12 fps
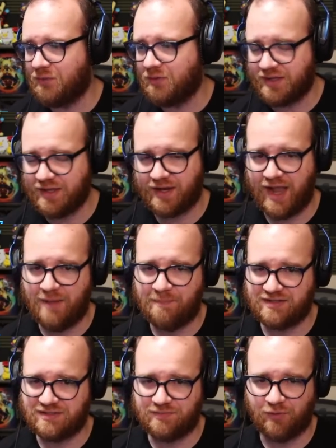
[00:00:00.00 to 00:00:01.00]
we can get got
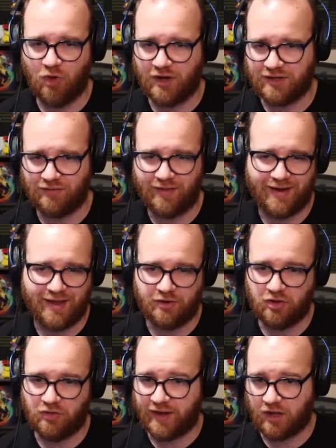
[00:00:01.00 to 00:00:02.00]
by something wonky like, I don't
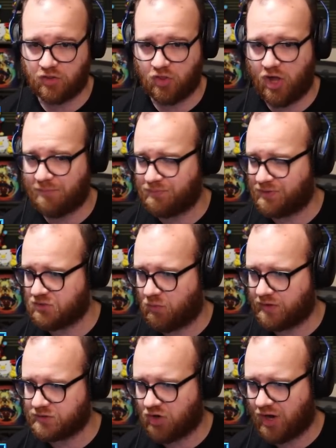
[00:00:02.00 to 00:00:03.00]
know, like a claw plus a
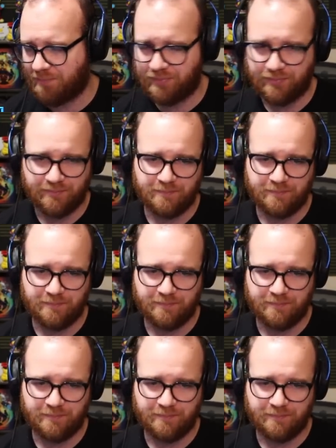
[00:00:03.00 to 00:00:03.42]
1-drop.